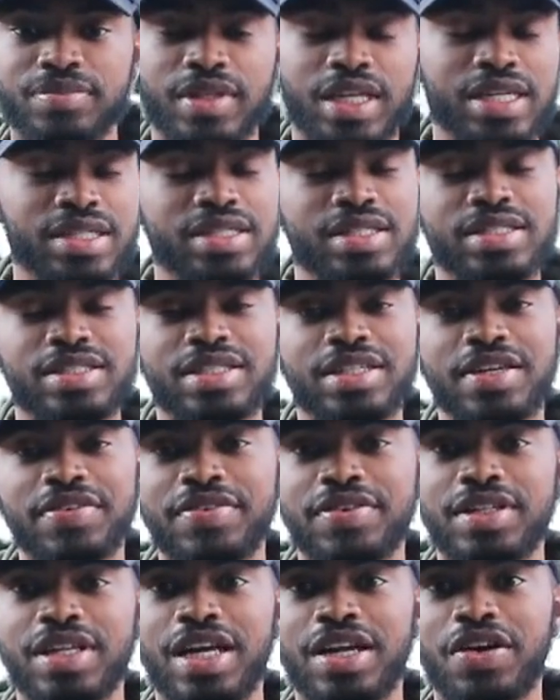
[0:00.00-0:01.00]
because it'll save
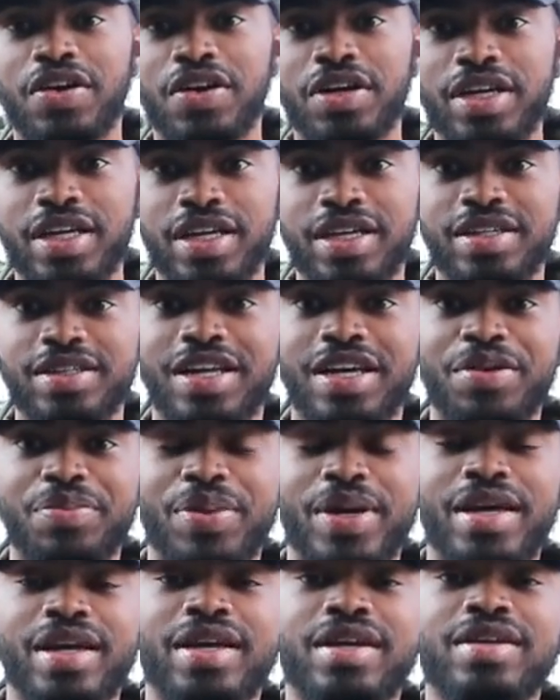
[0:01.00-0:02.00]
you a lot of heartache, a lot of
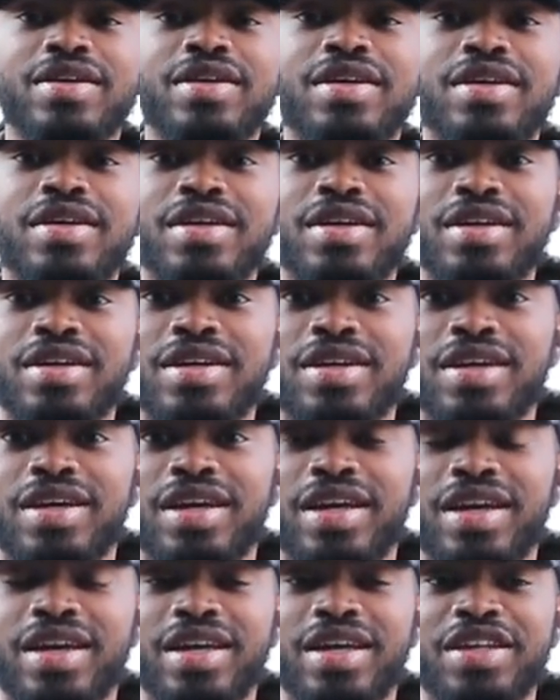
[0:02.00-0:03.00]
pain,
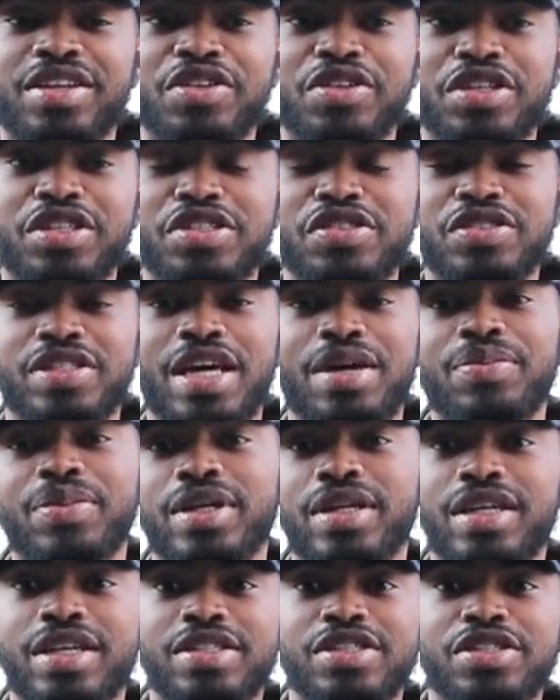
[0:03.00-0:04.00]
and you can use that
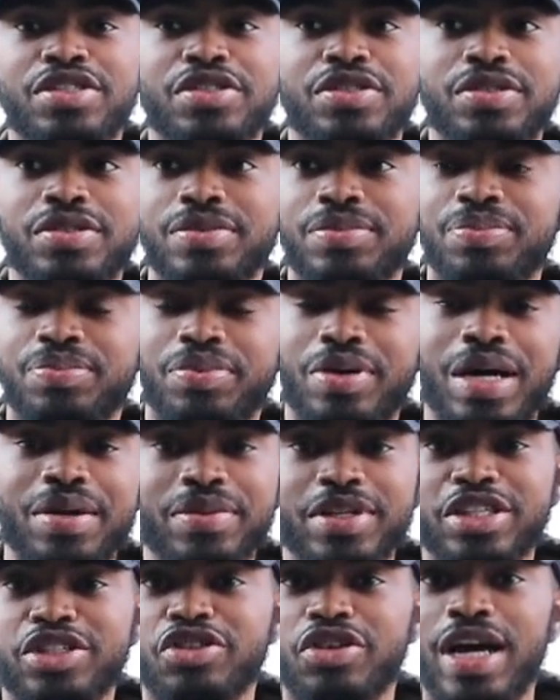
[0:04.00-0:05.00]
money to
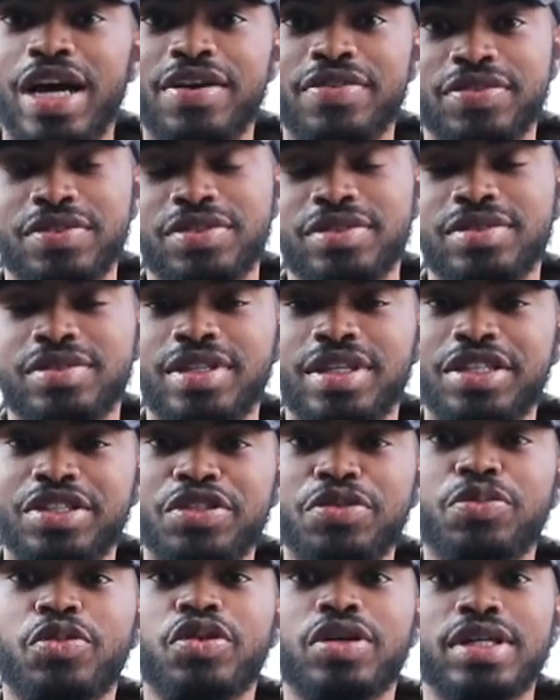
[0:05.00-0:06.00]
probably travel and do
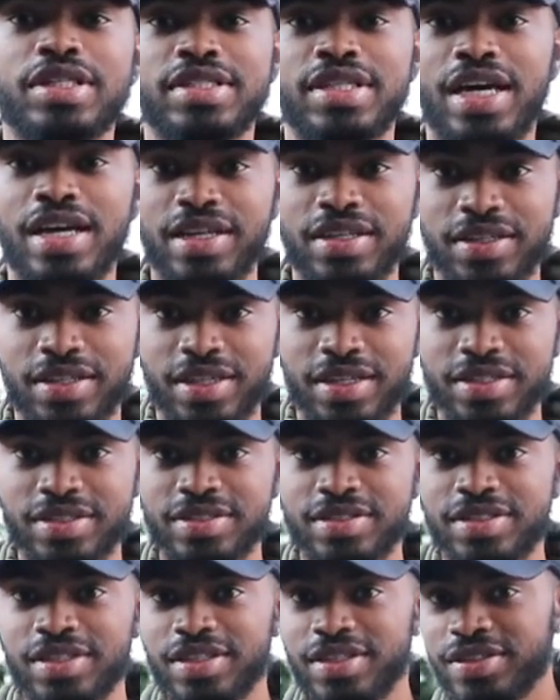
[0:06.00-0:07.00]
more exciting
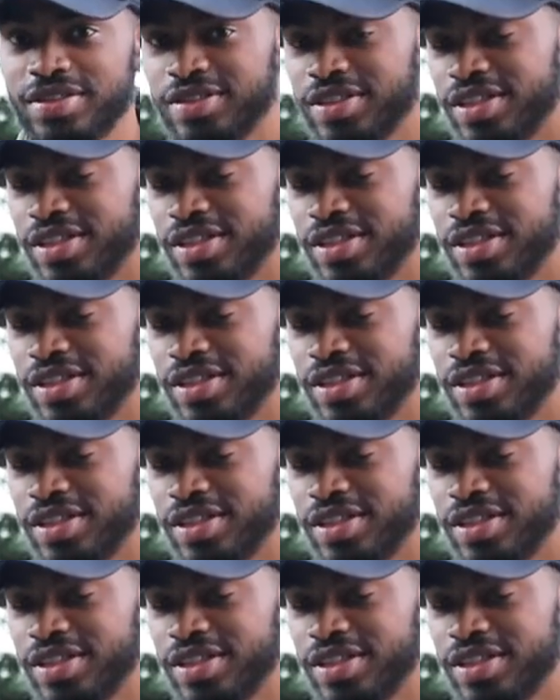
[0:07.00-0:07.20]
things than